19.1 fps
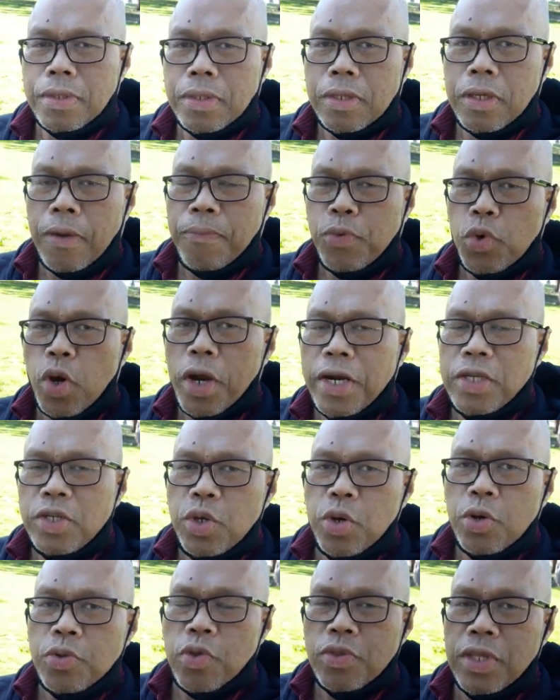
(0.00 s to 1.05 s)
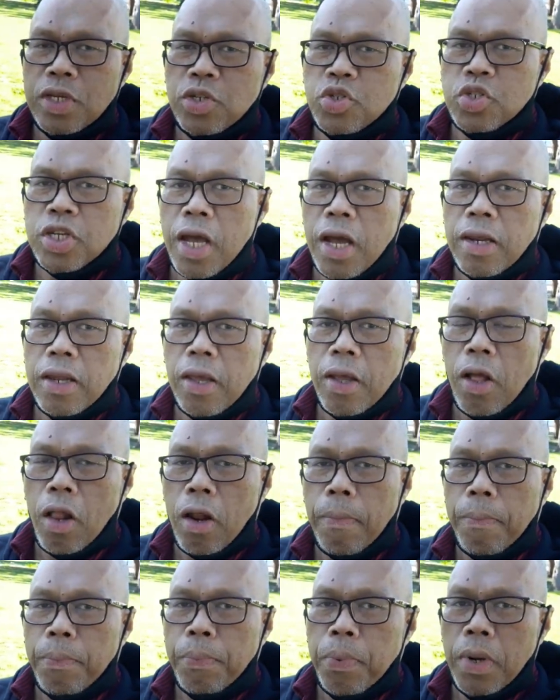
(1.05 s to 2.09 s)
If you are new to this
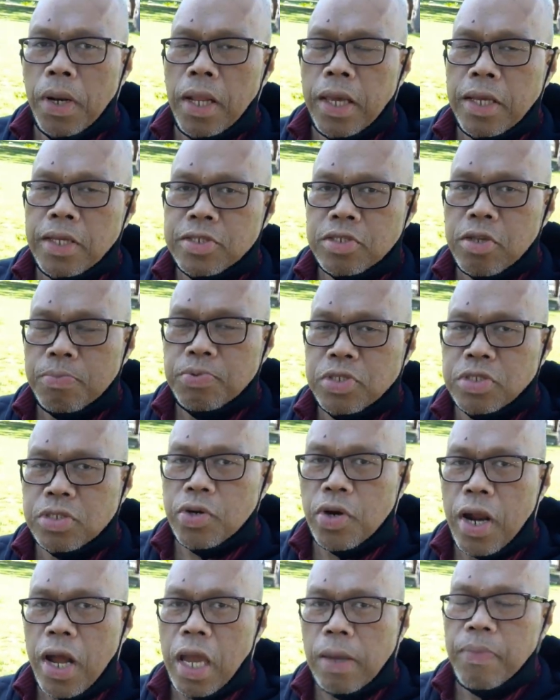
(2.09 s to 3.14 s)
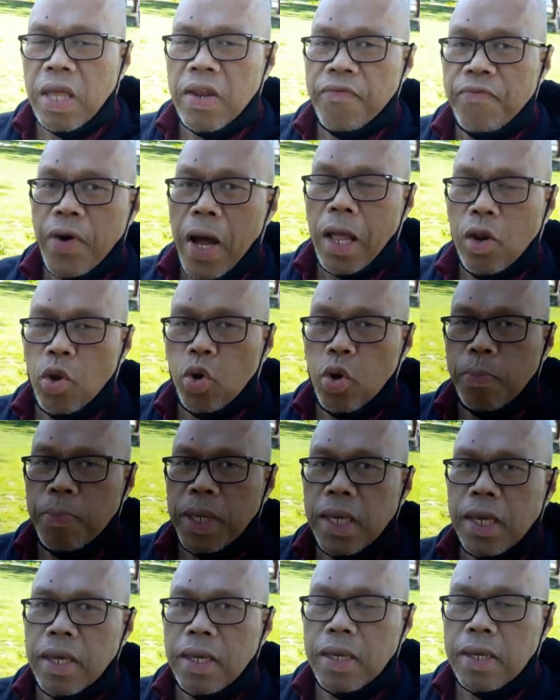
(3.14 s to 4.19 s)
channel, please subscribe and follow
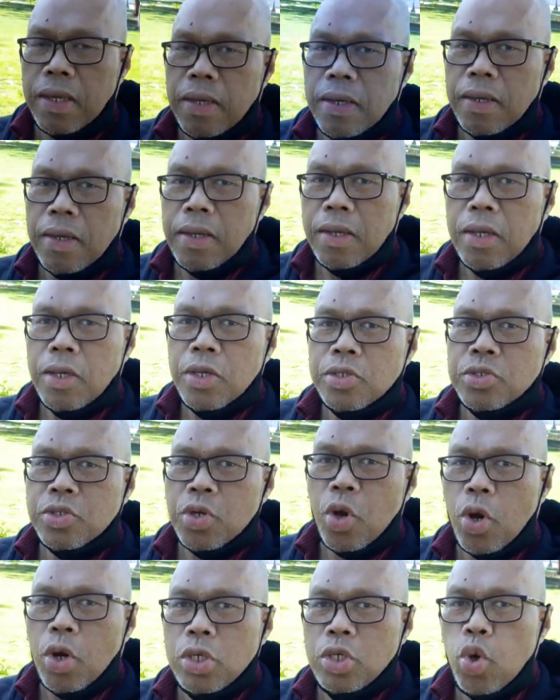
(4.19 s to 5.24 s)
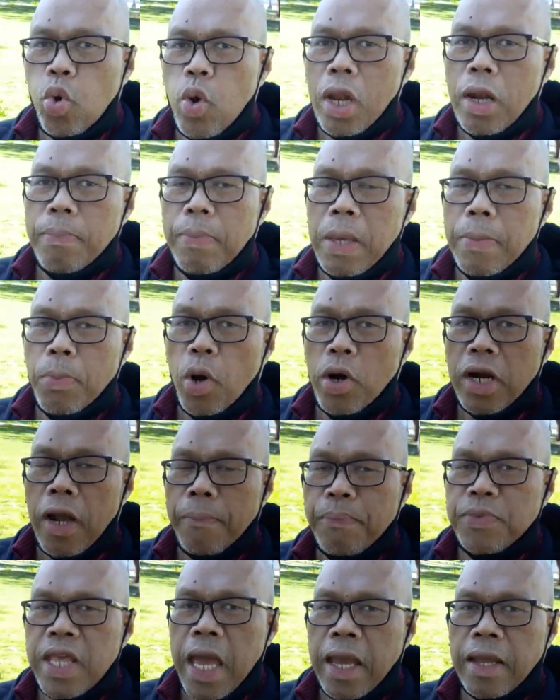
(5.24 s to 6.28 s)
me so you will be more
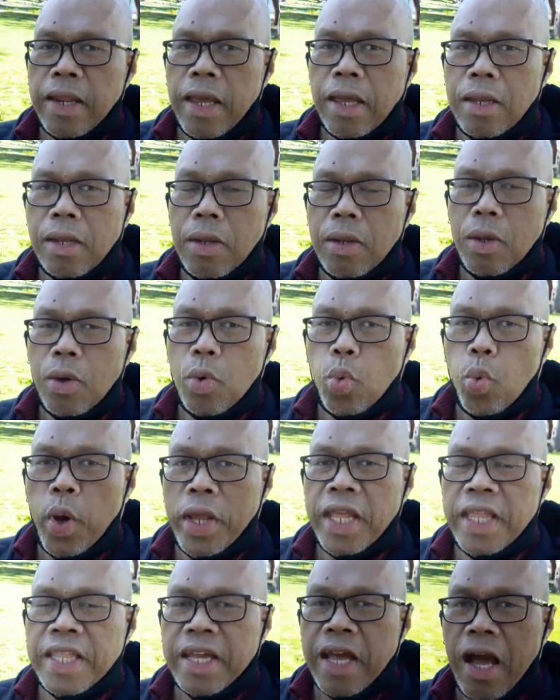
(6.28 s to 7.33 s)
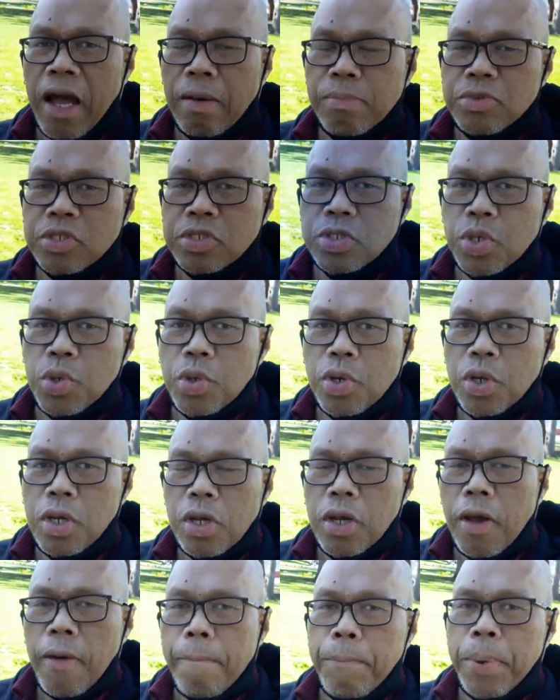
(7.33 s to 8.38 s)
updated when it comes to
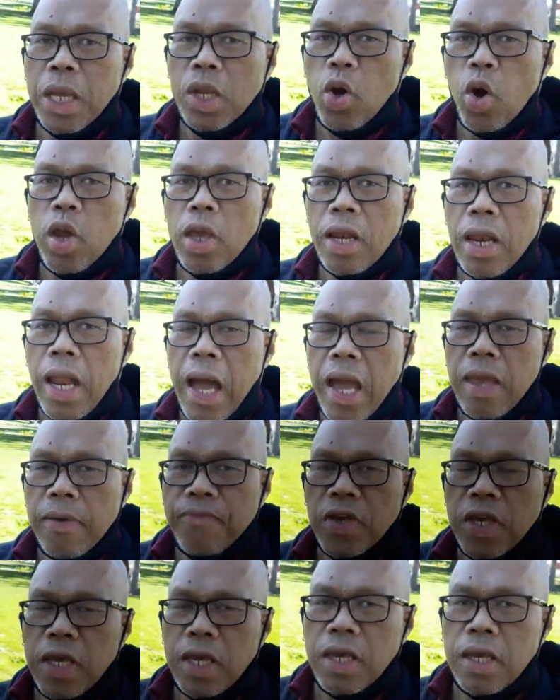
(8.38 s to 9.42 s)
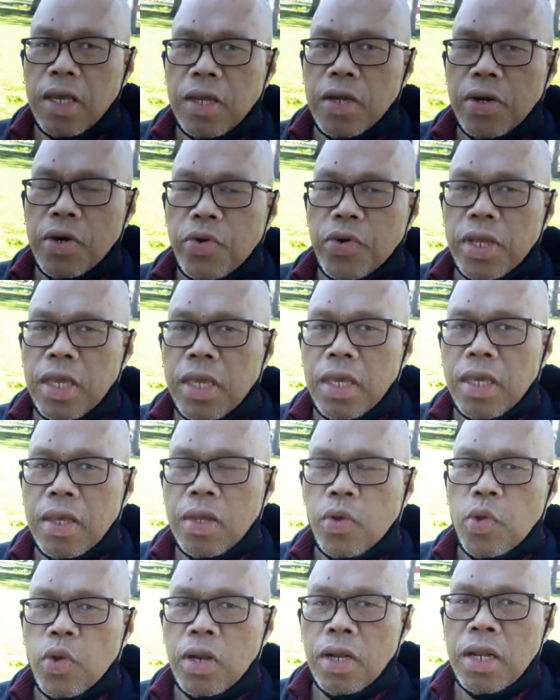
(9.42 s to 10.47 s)
Pinoy life here
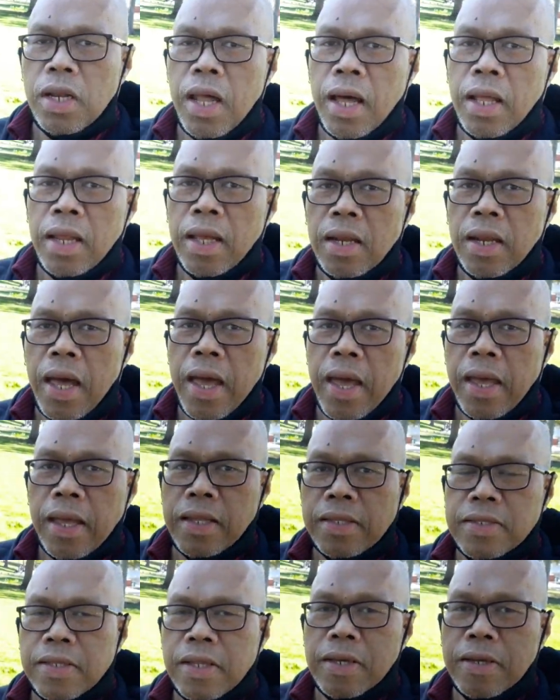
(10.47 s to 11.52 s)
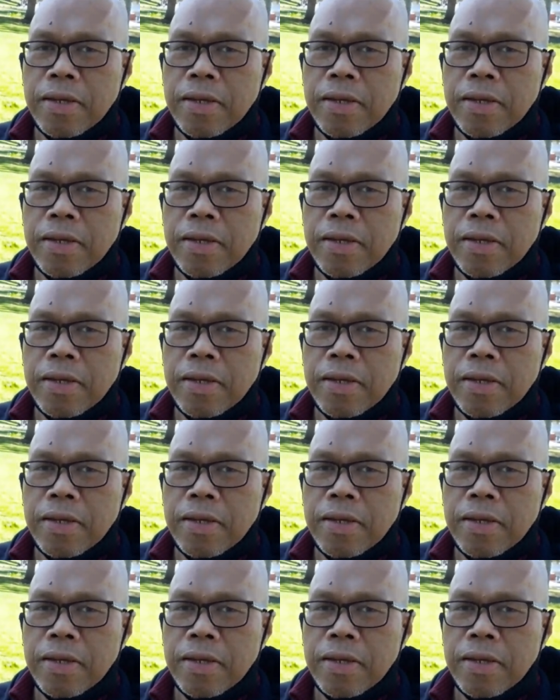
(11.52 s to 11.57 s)
in La La Land.